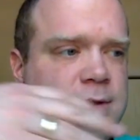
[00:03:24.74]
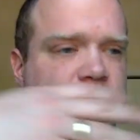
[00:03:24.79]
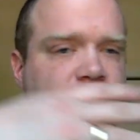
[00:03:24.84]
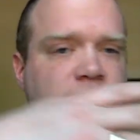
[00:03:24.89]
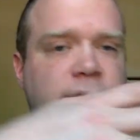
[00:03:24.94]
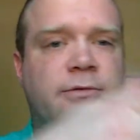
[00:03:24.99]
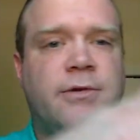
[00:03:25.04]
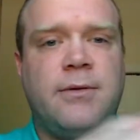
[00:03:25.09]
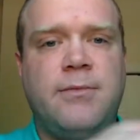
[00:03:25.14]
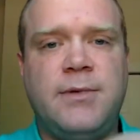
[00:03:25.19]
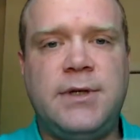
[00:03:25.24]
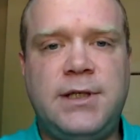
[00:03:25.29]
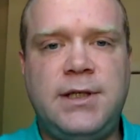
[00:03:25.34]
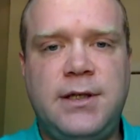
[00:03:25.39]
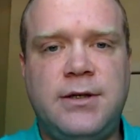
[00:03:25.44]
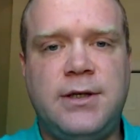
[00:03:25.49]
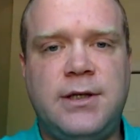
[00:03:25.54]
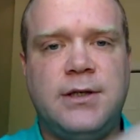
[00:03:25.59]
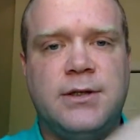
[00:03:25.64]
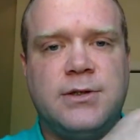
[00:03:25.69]
different
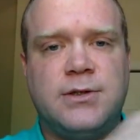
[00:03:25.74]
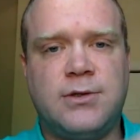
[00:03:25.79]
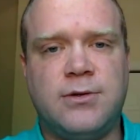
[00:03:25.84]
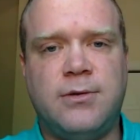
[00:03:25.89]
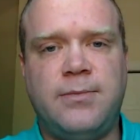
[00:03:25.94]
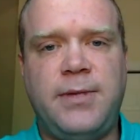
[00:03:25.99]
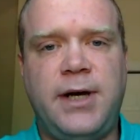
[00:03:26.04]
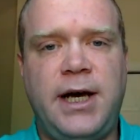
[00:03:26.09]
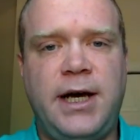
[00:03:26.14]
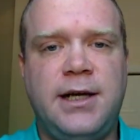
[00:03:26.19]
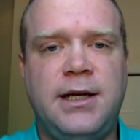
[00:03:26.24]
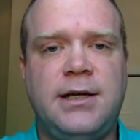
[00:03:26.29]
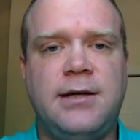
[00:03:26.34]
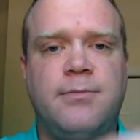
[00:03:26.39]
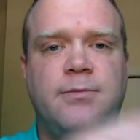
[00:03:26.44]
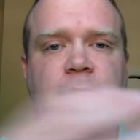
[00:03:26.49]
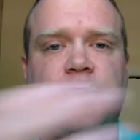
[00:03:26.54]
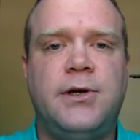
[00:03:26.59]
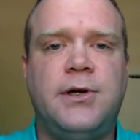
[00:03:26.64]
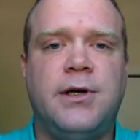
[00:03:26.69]
materials, so a patty and a
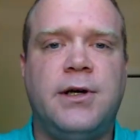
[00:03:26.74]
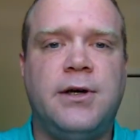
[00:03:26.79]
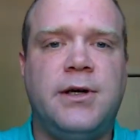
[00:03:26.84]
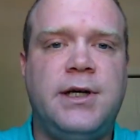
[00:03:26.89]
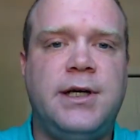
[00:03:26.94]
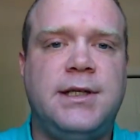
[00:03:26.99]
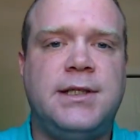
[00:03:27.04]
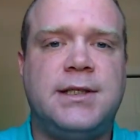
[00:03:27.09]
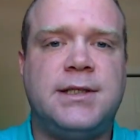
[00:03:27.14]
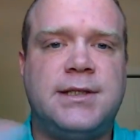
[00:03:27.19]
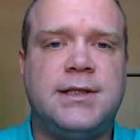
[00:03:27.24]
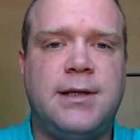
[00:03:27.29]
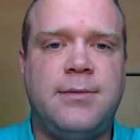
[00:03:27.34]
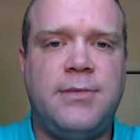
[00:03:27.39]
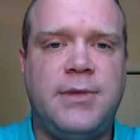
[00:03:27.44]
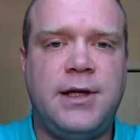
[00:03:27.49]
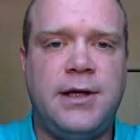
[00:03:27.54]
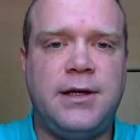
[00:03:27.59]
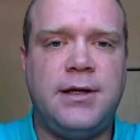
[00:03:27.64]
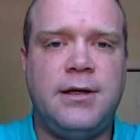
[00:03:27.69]
burger, into
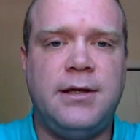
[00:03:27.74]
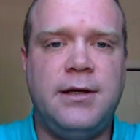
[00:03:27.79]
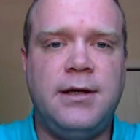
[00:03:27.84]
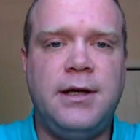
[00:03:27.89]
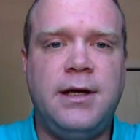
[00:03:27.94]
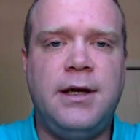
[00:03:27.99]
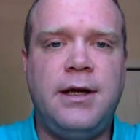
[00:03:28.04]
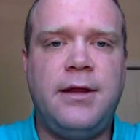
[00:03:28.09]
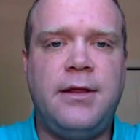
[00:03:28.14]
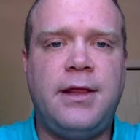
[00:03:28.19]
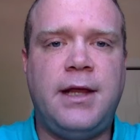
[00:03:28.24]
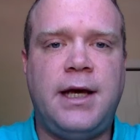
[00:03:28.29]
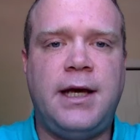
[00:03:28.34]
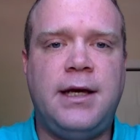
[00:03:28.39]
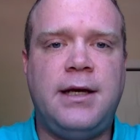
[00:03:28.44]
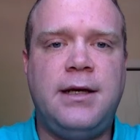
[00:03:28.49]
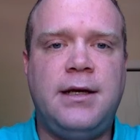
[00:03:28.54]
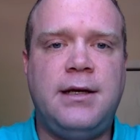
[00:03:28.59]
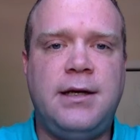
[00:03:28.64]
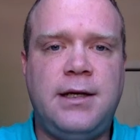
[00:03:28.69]
something
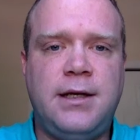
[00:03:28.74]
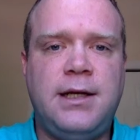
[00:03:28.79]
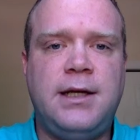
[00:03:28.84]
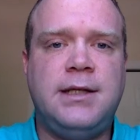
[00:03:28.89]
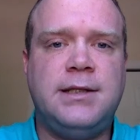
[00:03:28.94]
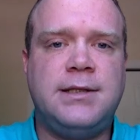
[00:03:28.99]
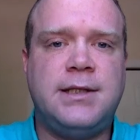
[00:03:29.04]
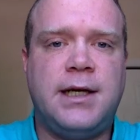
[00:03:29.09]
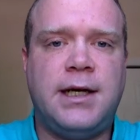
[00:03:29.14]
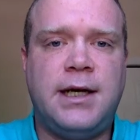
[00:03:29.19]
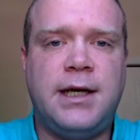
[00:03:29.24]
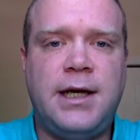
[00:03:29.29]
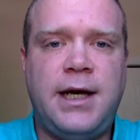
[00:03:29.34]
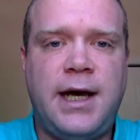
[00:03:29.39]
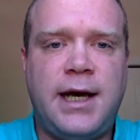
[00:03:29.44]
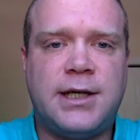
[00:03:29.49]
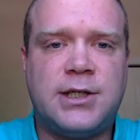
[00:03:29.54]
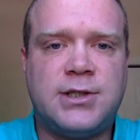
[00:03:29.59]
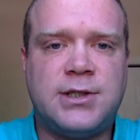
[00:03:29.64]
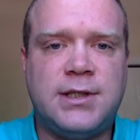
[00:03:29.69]
that is
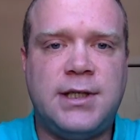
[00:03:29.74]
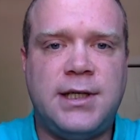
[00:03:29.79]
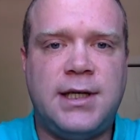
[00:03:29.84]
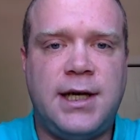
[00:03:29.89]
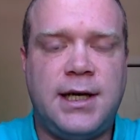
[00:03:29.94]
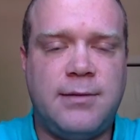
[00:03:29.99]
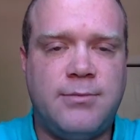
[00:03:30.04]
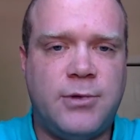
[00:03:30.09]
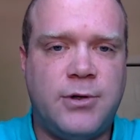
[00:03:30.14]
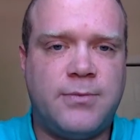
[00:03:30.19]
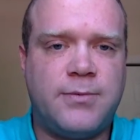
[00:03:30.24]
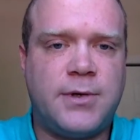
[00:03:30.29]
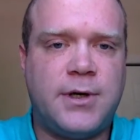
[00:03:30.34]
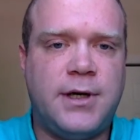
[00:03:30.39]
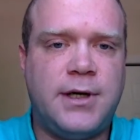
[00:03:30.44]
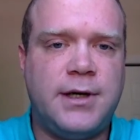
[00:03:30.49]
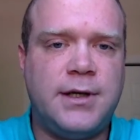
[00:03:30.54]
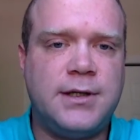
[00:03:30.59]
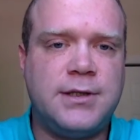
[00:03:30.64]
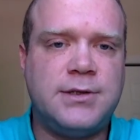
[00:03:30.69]
actually an edible
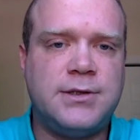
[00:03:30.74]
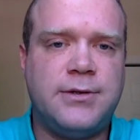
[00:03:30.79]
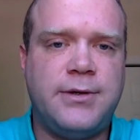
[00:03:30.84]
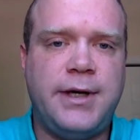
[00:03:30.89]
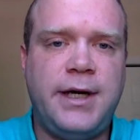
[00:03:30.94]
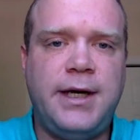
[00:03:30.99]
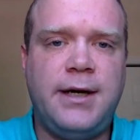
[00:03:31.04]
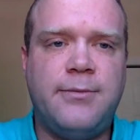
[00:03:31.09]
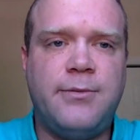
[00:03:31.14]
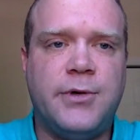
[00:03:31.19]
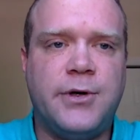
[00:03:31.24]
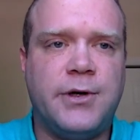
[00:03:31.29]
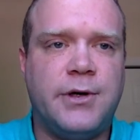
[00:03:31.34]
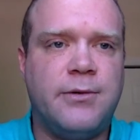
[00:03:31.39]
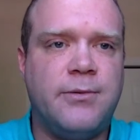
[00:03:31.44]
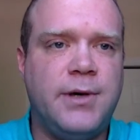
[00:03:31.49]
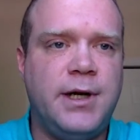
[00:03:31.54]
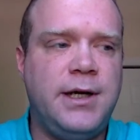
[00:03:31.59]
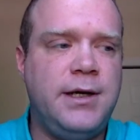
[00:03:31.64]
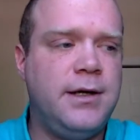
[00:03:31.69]
product, so a
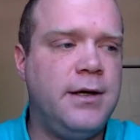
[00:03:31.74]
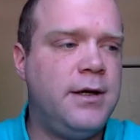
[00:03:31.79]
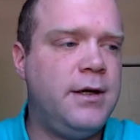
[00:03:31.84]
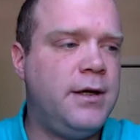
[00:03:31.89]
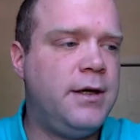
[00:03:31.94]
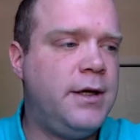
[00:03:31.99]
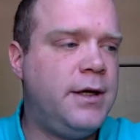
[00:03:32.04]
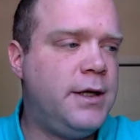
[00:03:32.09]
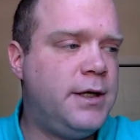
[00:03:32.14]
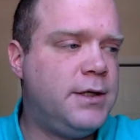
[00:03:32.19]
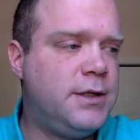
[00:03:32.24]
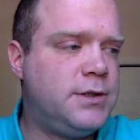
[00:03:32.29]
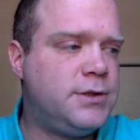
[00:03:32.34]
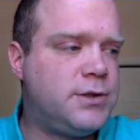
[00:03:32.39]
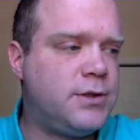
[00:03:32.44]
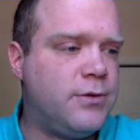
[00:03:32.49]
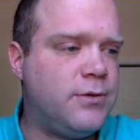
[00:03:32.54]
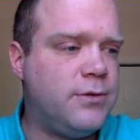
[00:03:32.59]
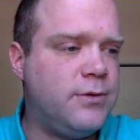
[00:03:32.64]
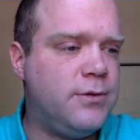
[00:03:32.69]
hamburger, right?
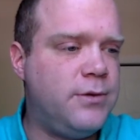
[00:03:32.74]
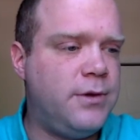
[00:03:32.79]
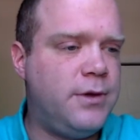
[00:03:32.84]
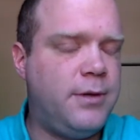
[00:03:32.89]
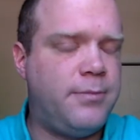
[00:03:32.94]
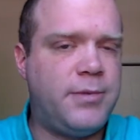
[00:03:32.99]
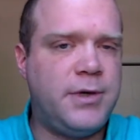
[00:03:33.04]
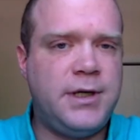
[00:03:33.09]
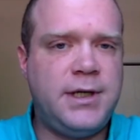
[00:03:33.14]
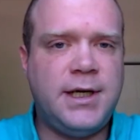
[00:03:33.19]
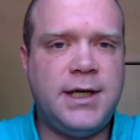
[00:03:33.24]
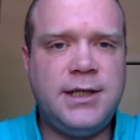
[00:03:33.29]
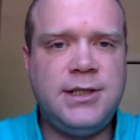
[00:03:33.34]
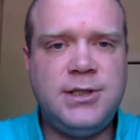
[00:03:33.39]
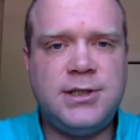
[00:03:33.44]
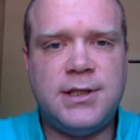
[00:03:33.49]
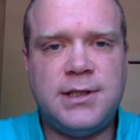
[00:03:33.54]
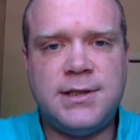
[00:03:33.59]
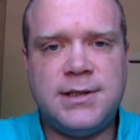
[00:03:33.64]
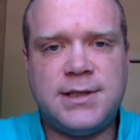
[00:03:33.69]
So the
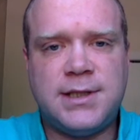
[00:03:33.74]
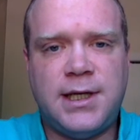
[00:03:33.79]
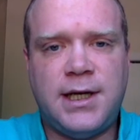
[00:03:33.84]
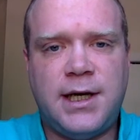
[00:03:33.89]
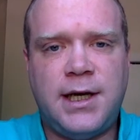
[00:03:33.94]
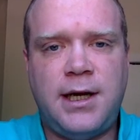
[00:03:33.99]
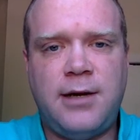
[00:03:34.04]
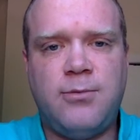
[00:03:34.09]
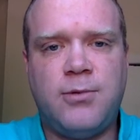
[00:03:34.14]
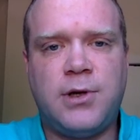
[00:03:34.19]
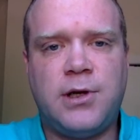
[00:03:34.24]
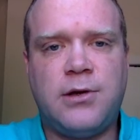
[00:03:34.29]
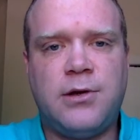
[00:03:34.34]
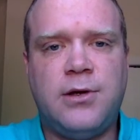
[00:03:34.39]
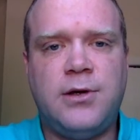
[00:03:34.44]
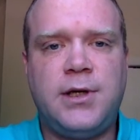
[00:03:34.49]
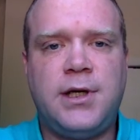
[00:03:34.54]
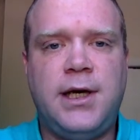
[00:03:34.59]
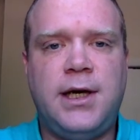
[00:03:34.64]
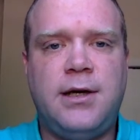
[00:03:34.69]
production side would
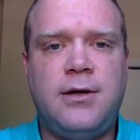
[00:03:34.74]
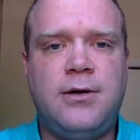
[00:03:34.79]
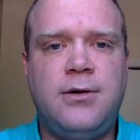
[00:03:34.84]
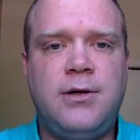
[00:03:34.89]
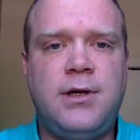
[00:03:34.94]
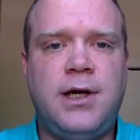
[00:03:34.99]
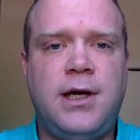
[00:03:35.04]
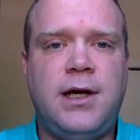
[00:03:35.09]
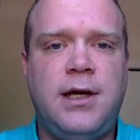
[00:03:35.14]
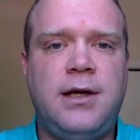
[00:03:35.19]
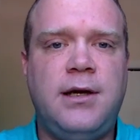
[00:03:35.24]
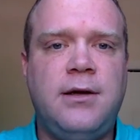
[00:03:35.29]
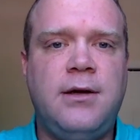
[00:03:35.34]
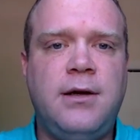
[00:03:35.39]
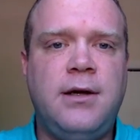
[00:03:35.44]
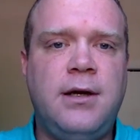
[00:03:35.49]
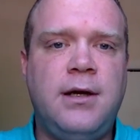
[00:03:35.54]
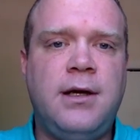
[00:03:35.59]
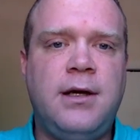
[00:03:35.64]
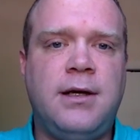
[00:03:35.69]
look at, okay,
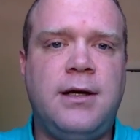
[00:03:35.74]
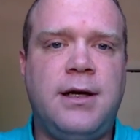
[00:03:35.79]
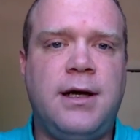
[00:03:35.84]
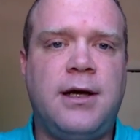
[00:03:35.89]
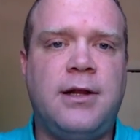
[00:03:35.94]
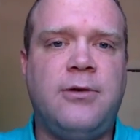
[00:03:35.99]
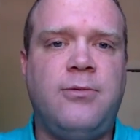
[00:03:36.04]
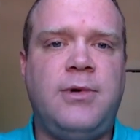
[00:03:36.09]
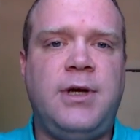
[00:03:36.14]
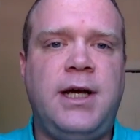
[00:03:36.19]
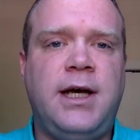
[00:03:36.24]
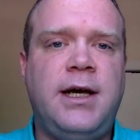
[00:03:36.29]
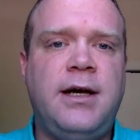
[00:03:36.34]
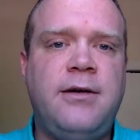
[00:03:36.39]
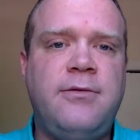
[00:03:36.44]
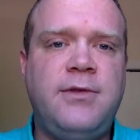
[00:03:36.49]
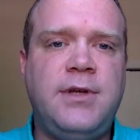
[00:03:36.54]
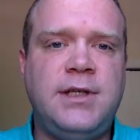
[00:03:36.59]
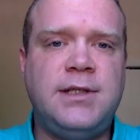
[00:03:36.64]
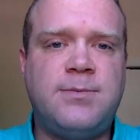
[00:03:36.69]
now that we
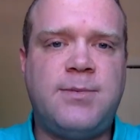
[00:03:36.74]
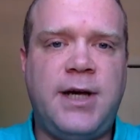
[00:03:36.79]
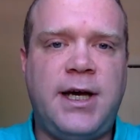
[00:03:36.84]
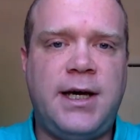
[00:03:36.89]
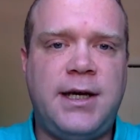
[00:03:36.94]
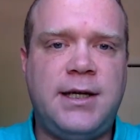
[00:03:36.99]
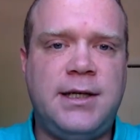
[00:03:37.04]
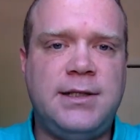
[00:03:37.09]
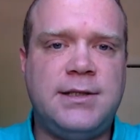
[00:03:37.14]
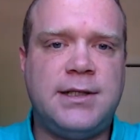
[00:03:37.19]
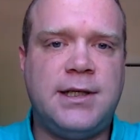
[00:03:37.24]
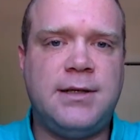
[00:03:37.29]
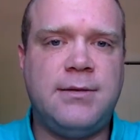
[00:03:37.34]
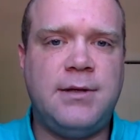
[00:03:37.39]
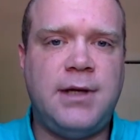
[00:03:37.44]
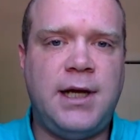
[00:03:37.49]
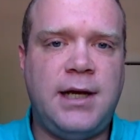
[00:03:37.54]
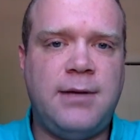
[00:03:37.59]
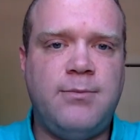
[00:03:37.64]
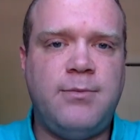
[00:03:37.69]
have these patties
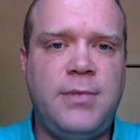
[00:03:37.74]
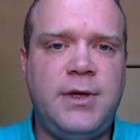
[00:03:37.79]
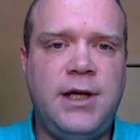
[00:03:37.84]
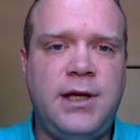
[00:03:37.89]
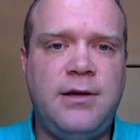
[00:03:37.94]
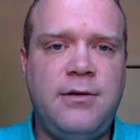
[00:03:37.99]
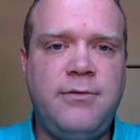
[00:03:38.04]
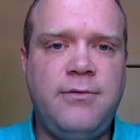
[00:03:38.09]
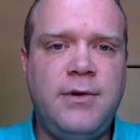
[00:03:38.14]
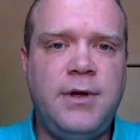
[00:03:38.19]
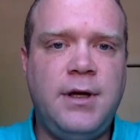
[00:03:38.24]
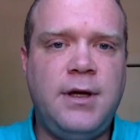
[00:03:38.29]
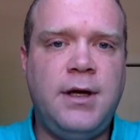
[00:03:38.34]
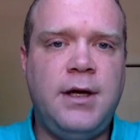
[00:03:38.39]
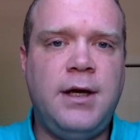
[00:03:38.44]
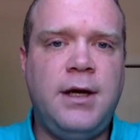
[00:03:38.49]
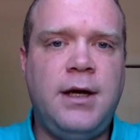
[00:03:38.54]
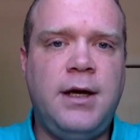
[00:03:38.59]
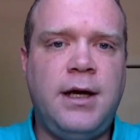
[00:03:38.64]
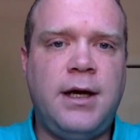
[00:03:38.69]
and beef,
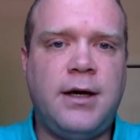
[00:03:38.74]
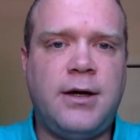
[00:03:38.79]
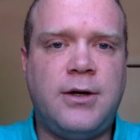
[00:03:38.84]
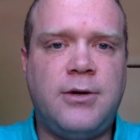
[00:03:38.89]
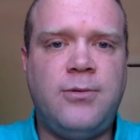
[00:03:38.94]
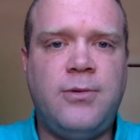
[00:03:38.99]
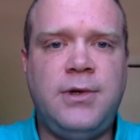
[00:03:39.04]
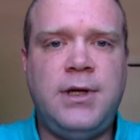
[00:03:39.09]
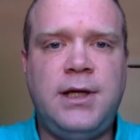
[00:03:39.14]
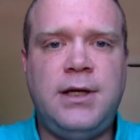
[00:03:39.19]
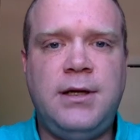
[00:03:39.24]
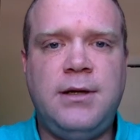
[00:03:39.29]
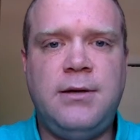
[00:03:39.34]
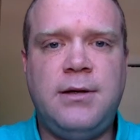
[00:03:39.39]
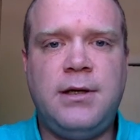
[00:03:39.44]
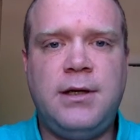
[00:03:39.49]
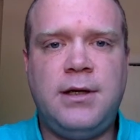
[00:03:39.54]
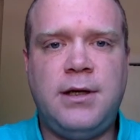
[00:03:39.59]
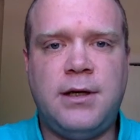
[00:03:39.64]
how do we,